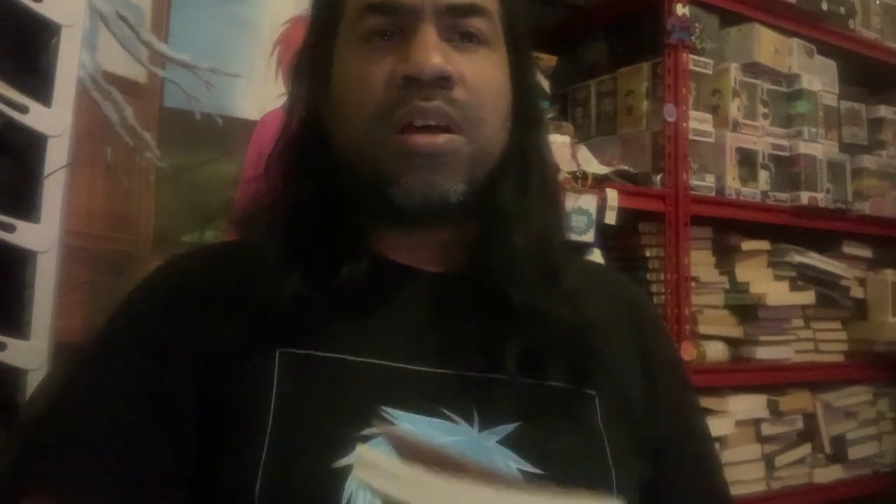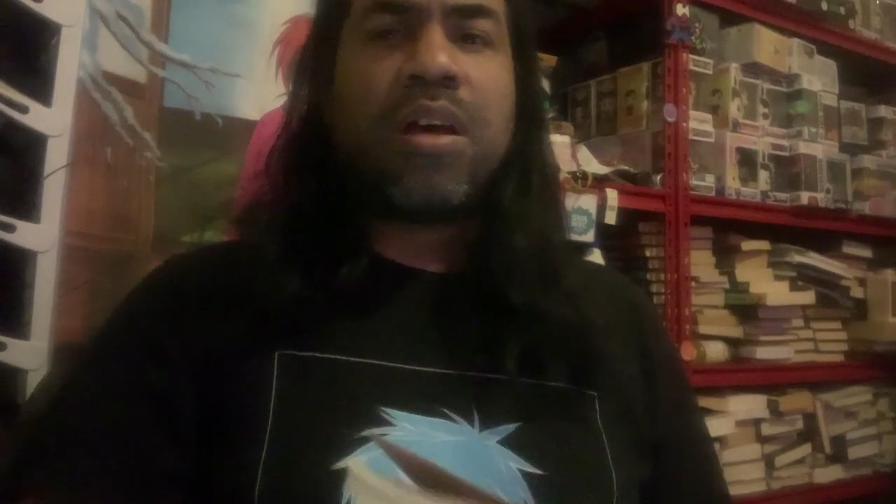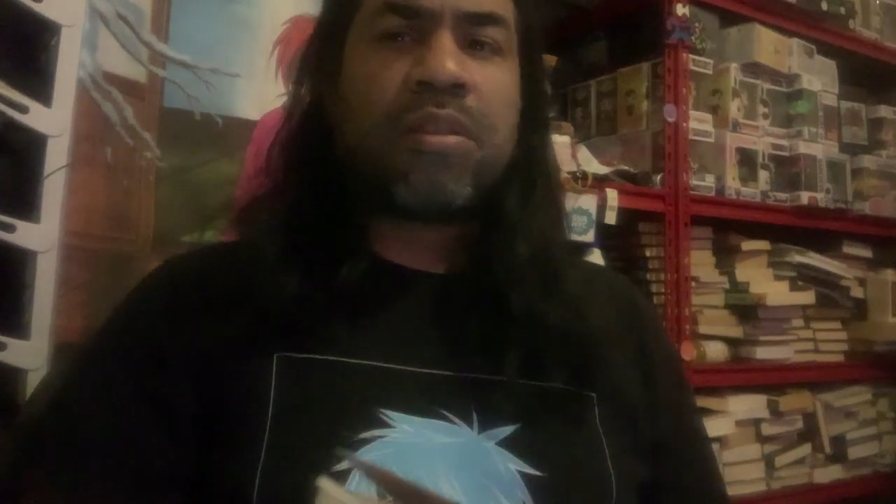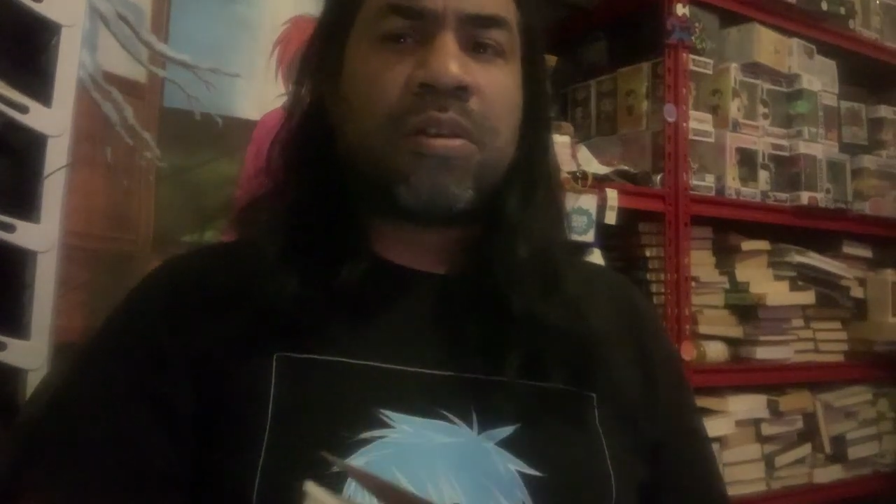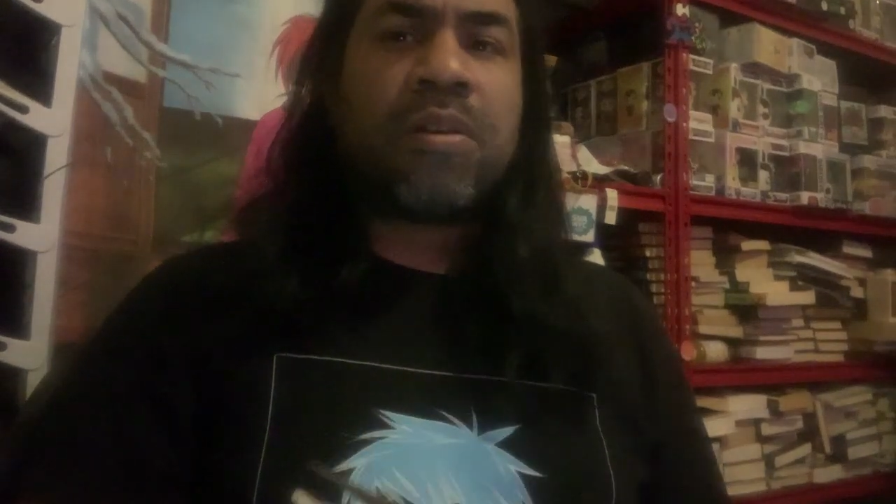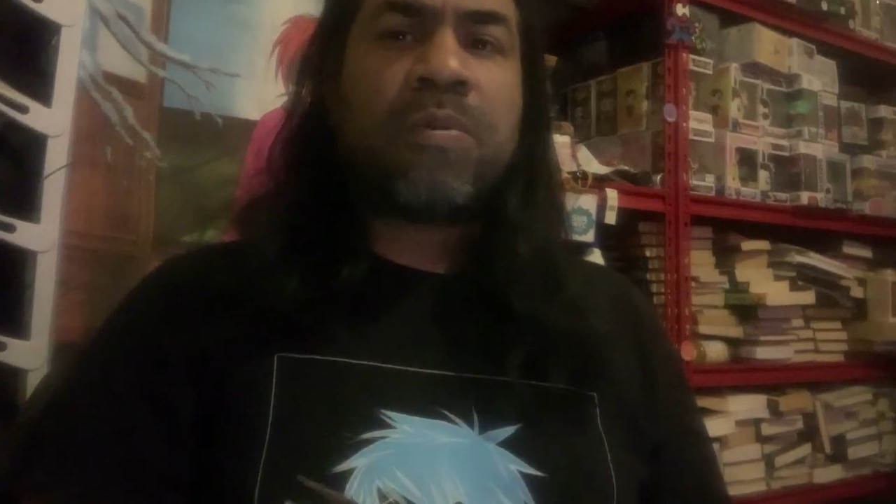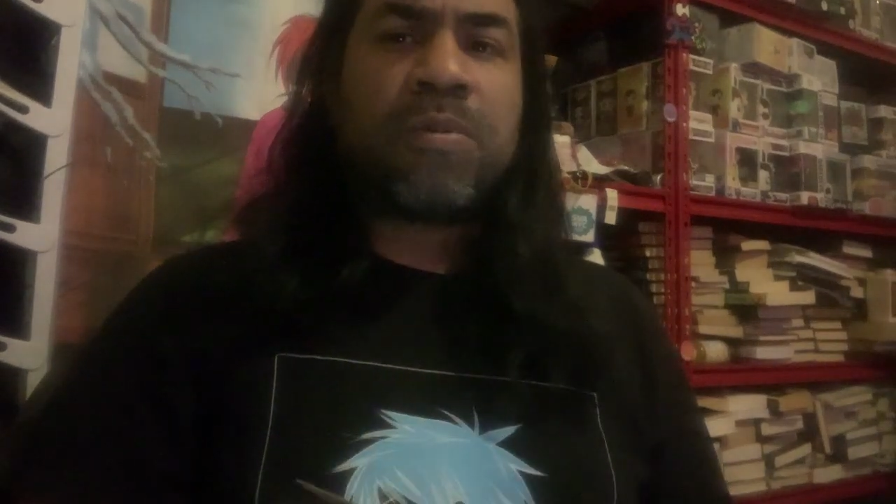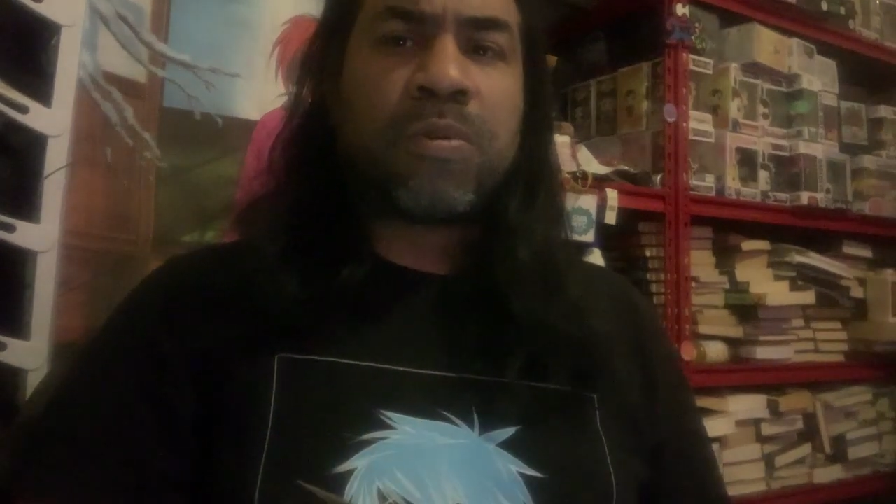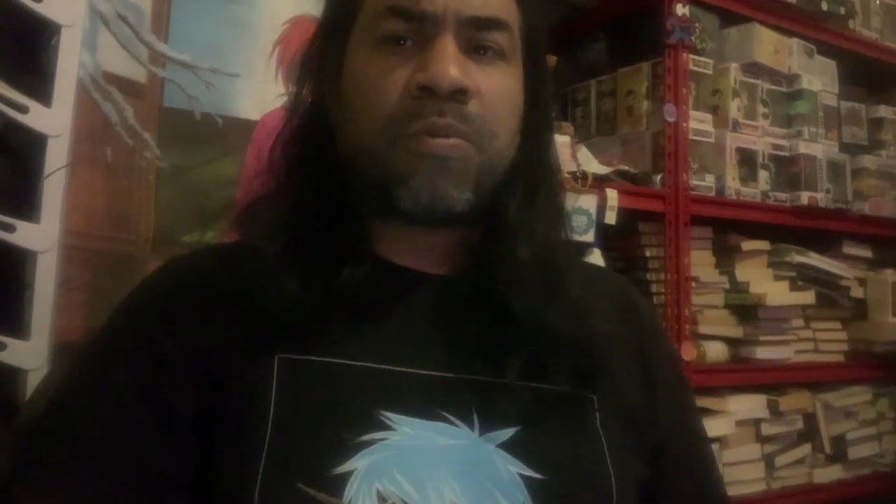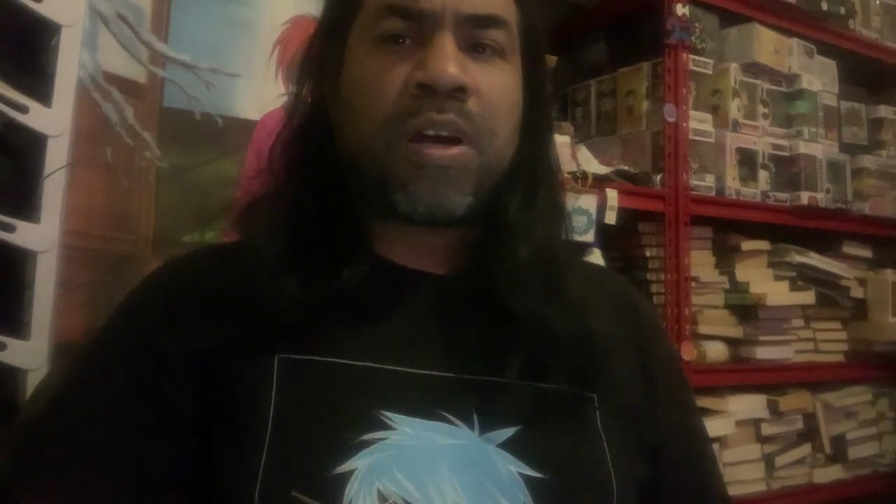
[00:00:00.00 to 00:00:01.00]
I think it
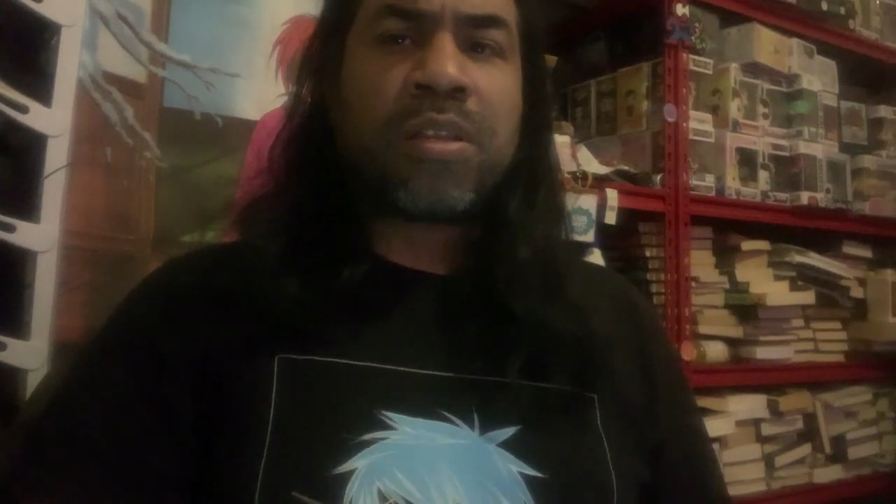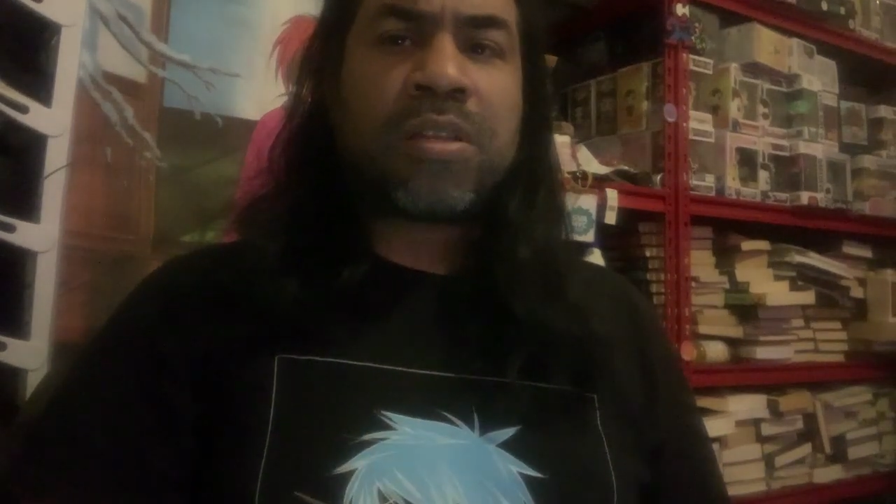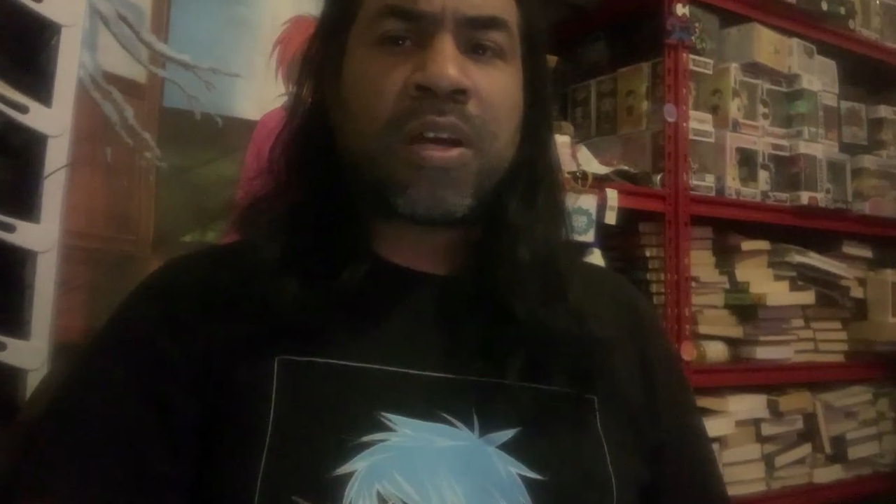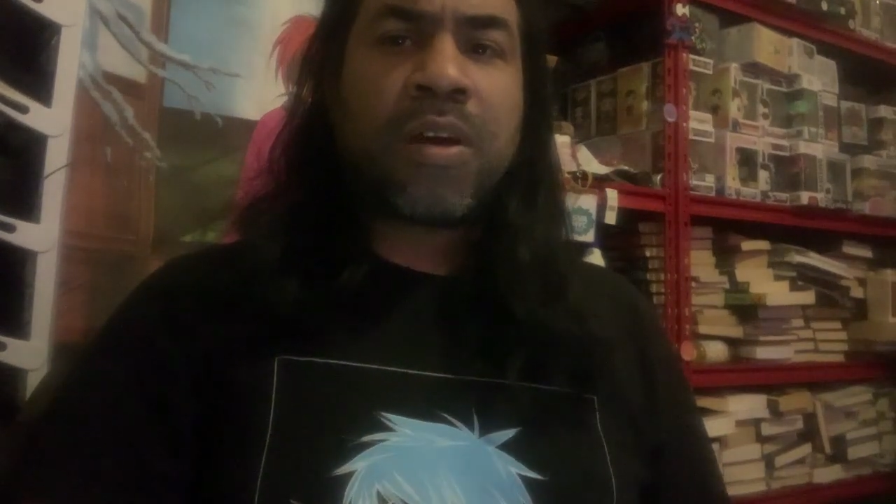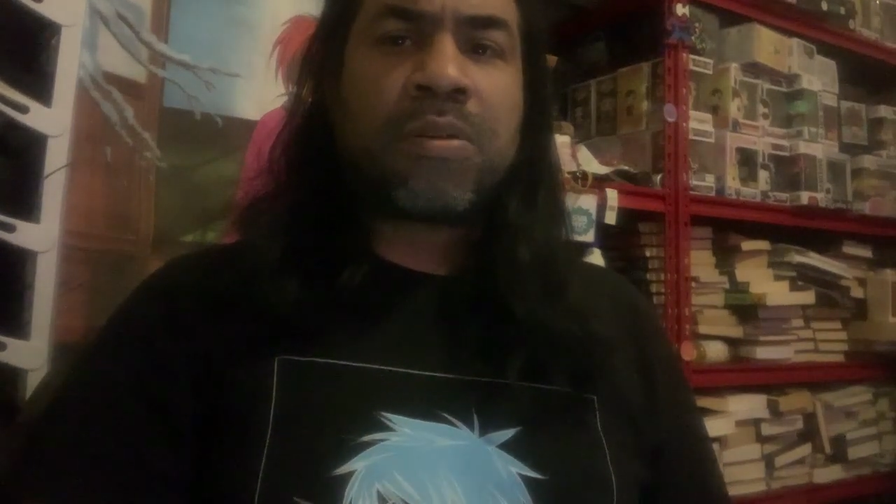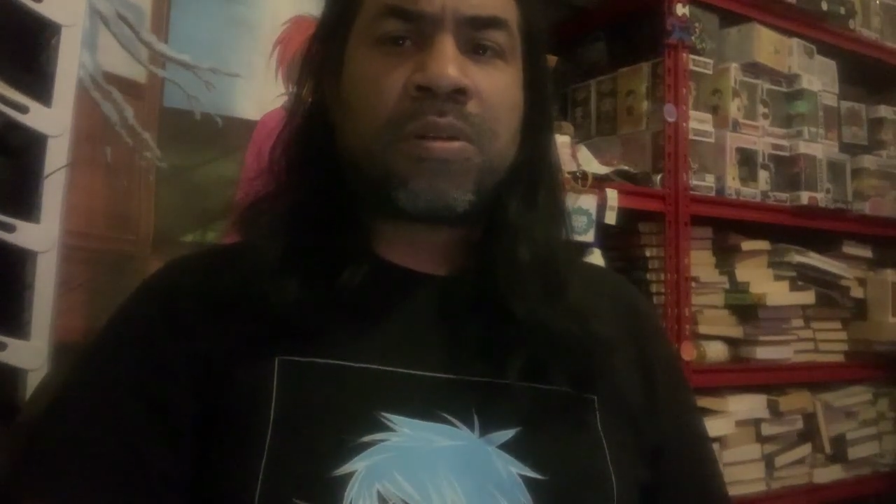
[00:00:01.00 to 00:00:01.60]
was the right time